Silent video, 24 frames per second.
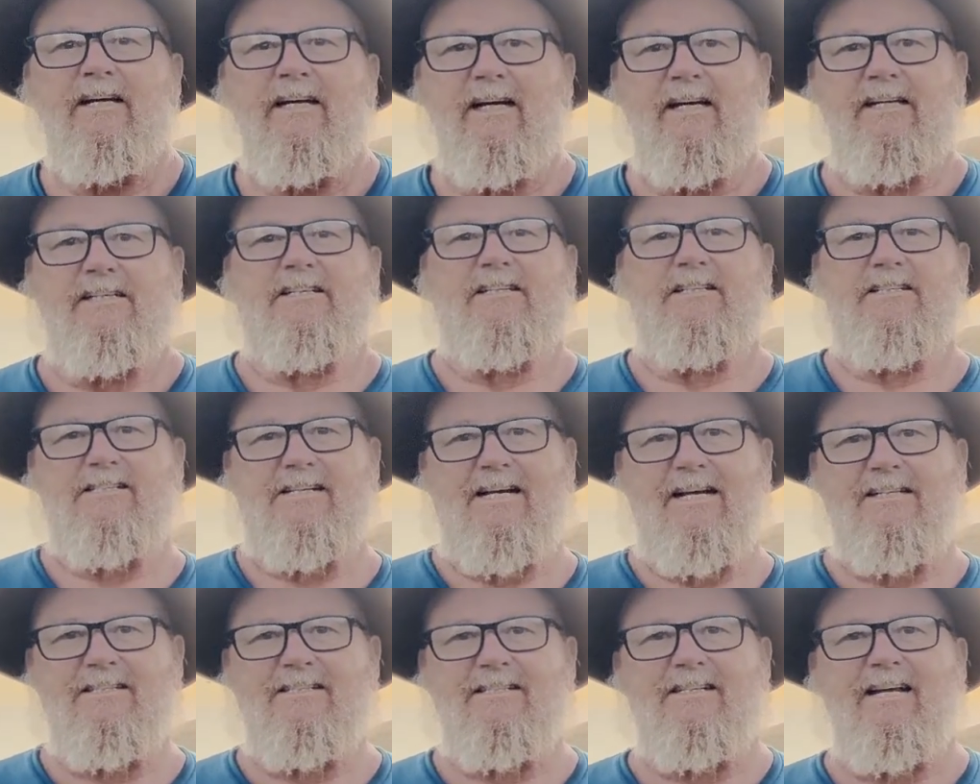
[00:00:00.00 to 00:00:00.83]
As the
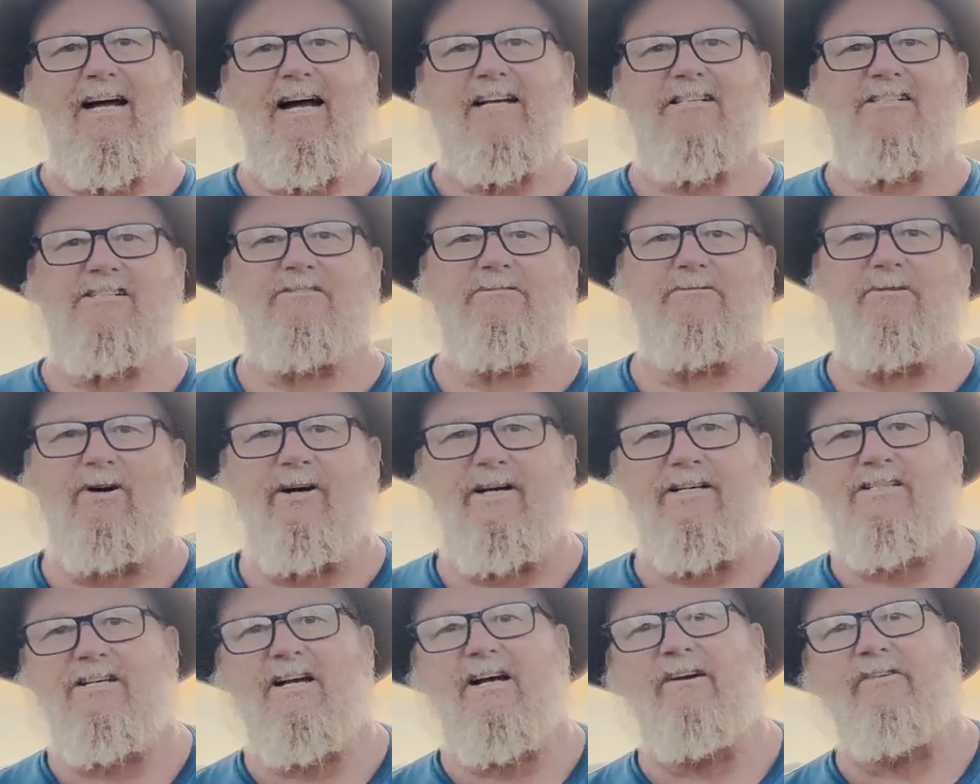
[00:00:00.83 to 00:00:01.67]
sun starts to
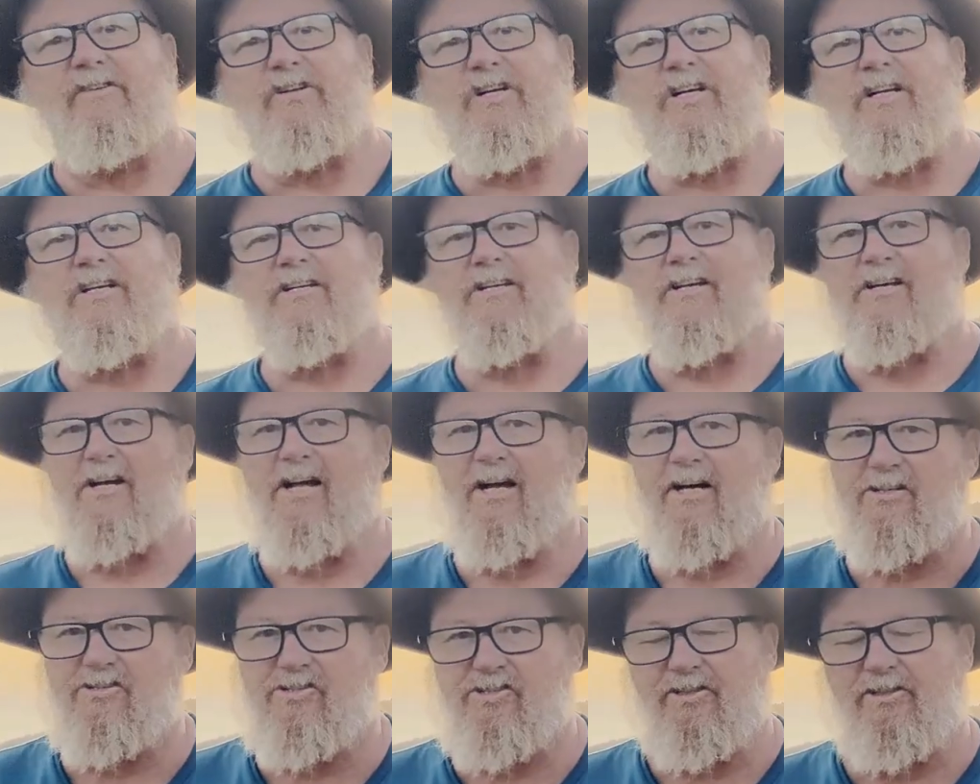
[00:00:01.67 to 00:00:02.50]
rise over the Indian
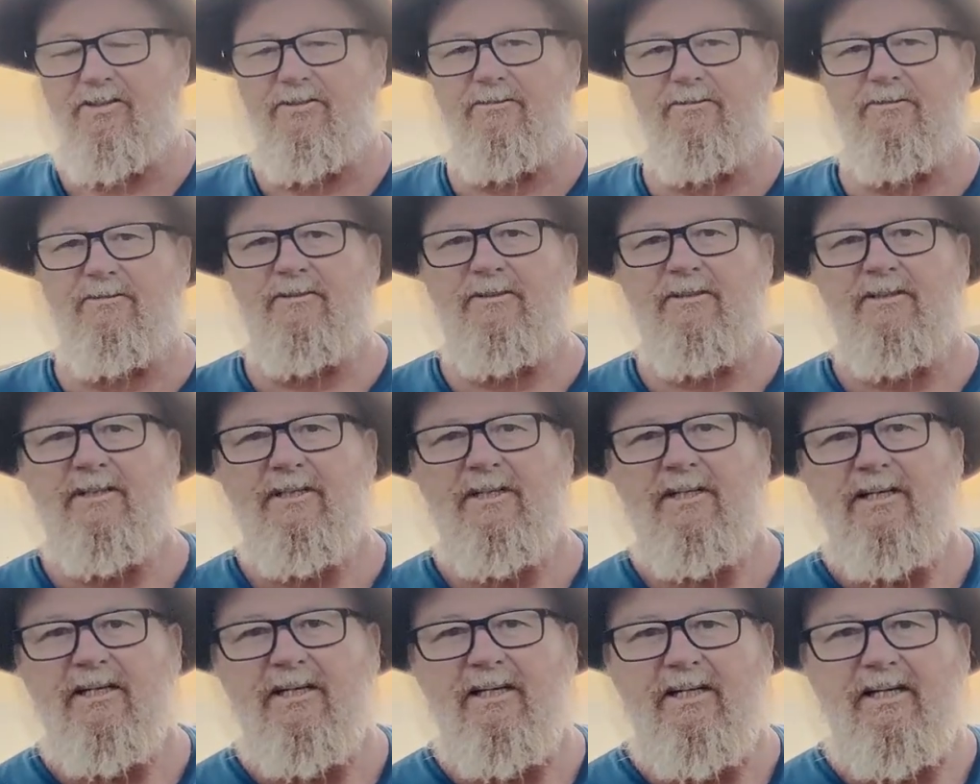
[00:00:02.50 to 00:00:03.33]
Ocean,
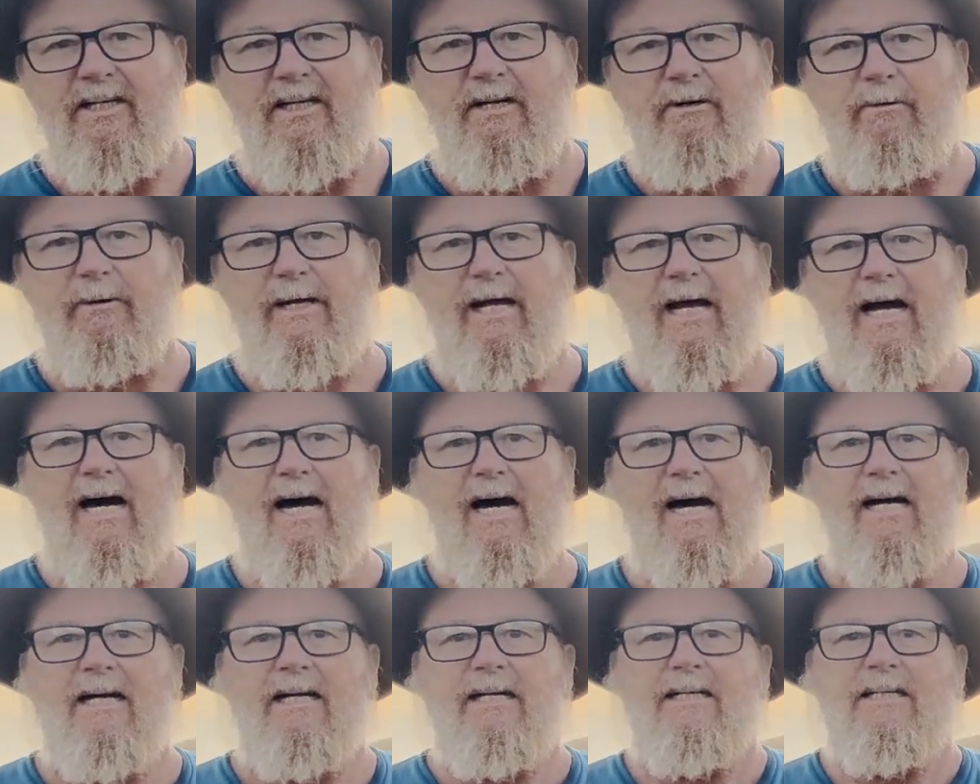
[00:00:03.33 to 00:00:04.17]
here we
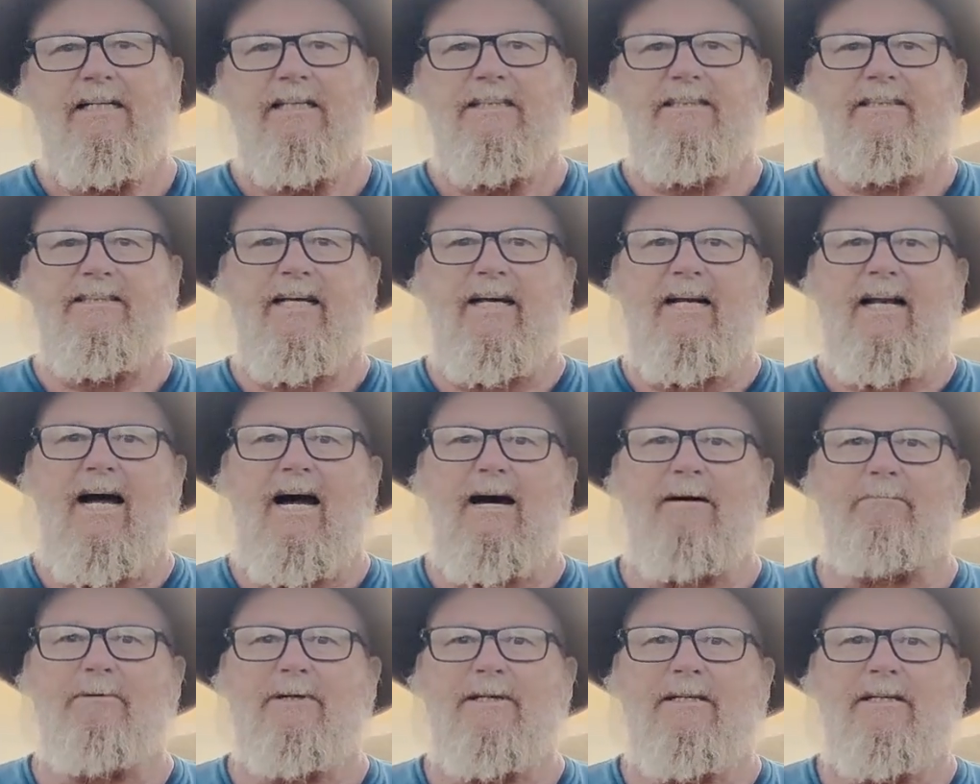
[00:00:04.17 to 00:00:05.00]
are set
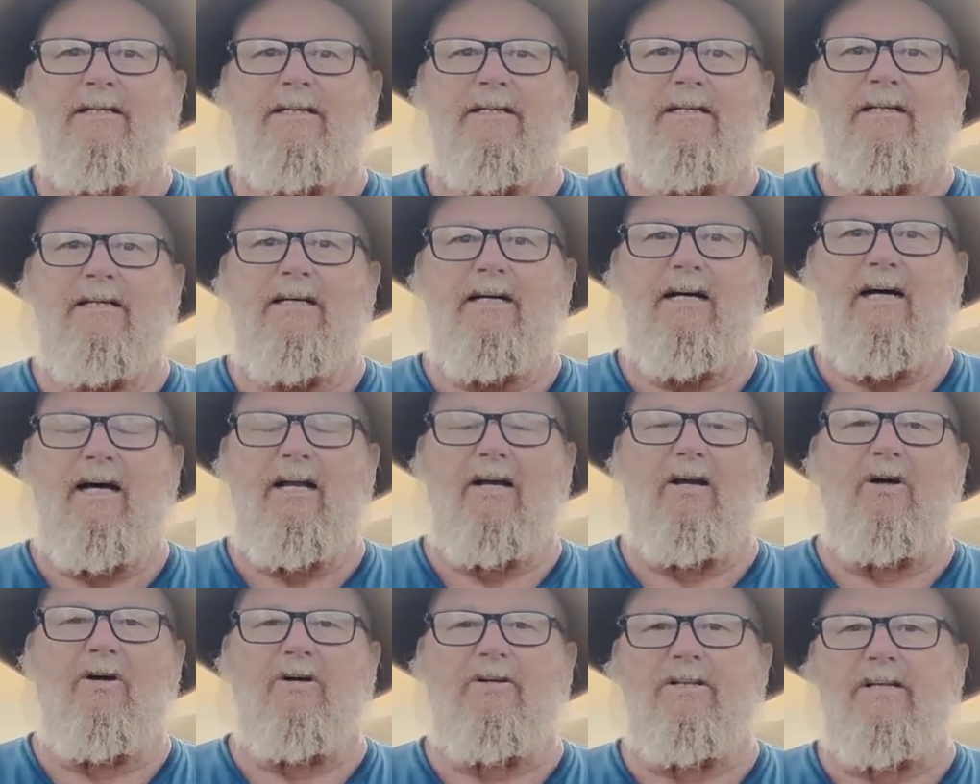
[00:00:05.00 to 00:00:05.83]
up
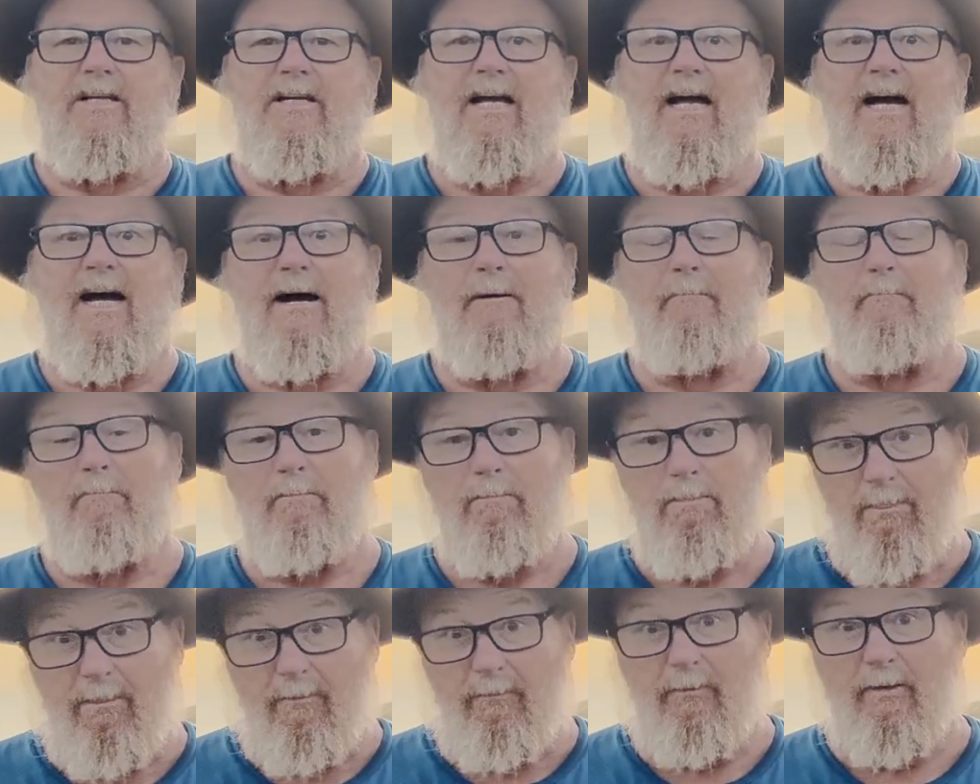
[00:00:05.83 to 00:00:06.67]
along the,
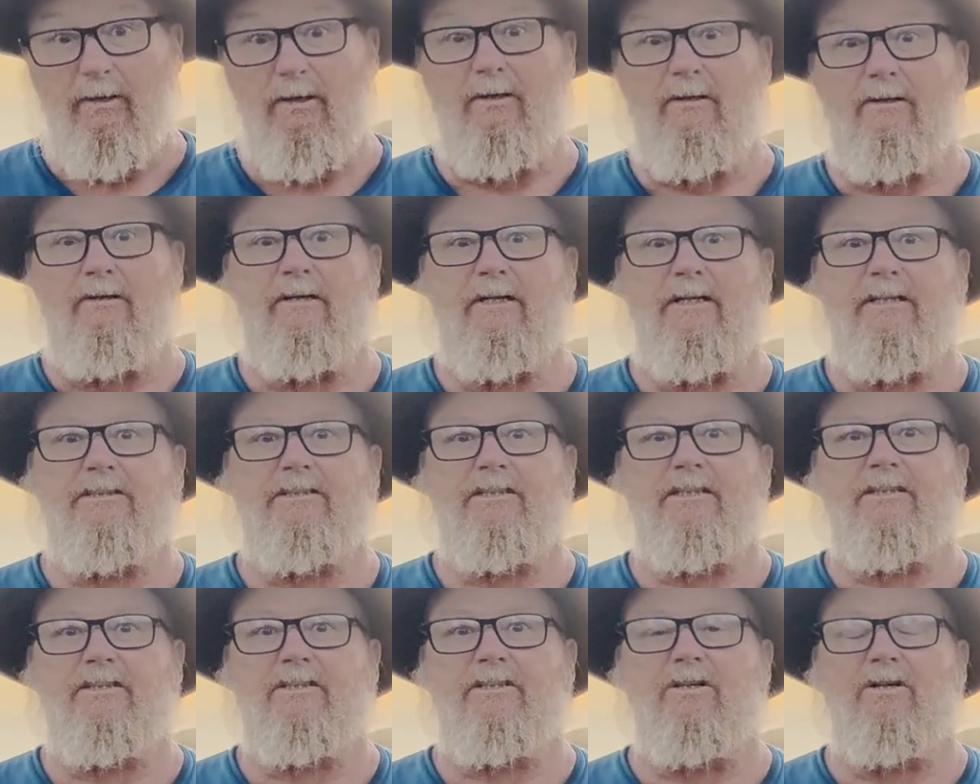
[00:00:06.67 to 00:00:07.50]
well, let's
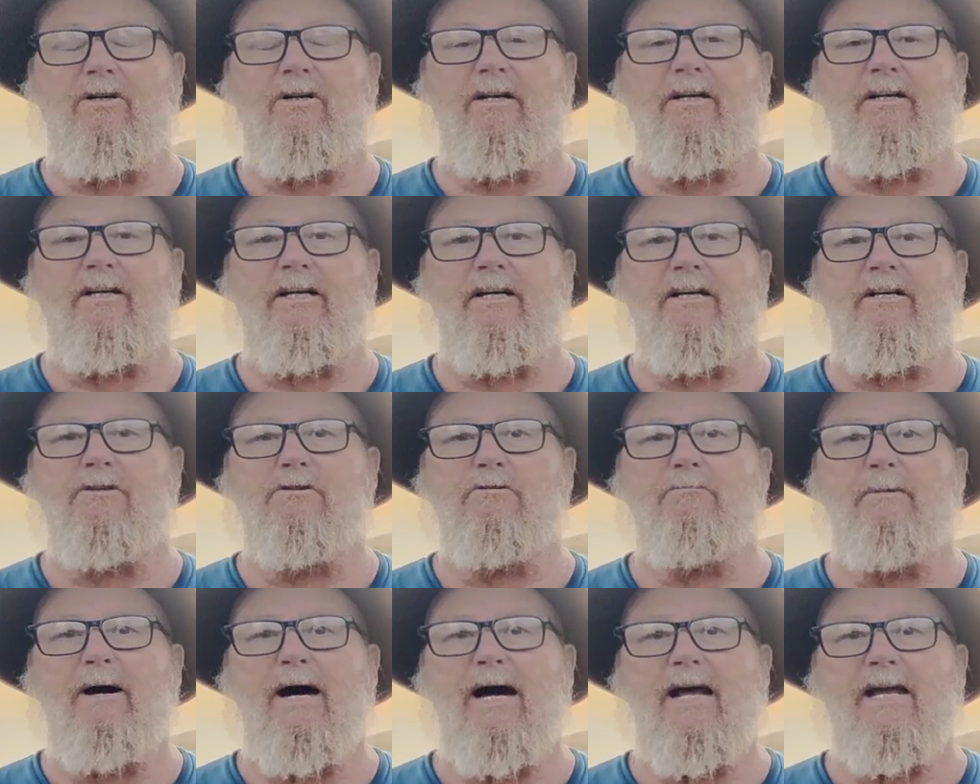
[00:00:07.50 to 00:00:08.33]
just call it Eagle
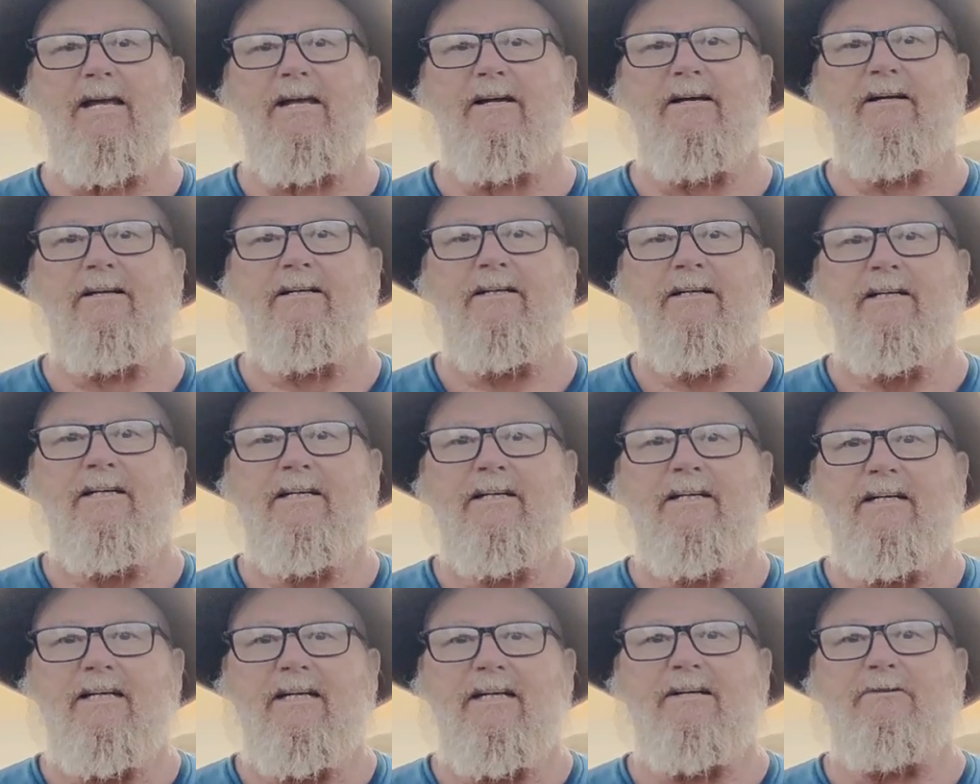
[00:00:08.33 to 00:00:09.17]
Bay
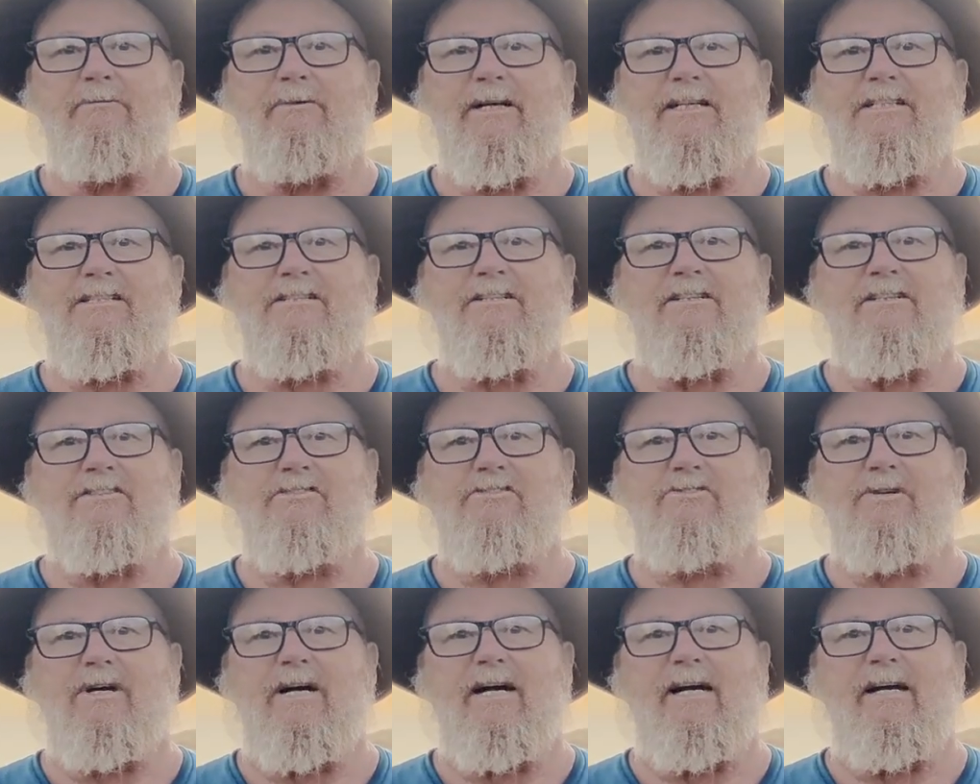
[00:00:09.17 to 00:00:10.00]
in Western
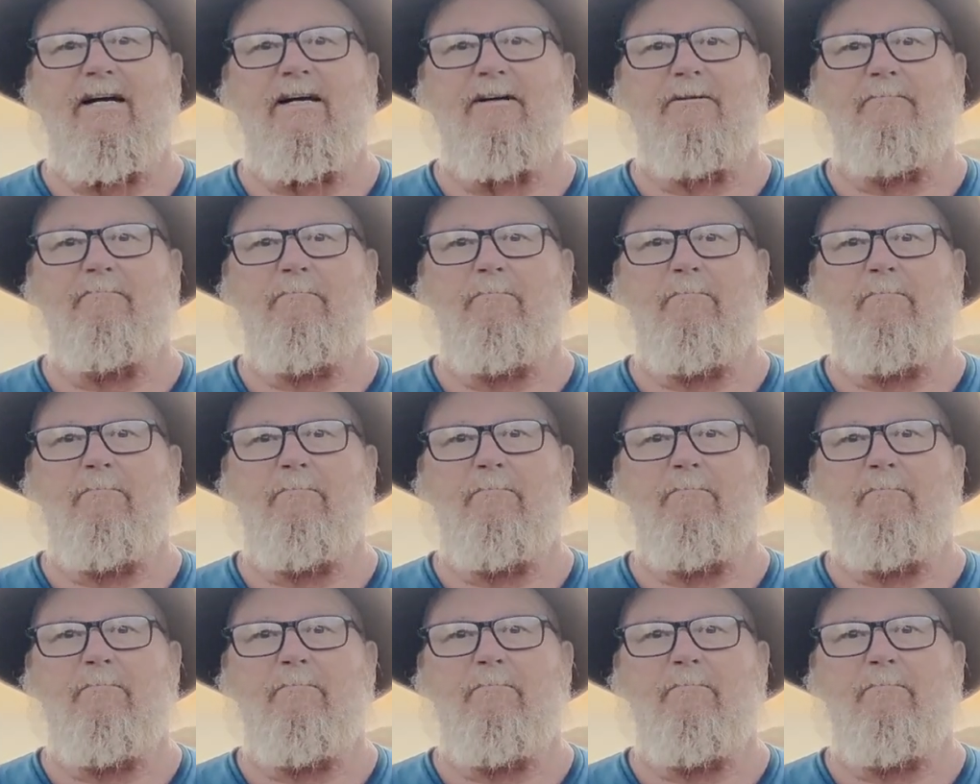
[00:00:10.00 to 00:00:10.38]
Australia.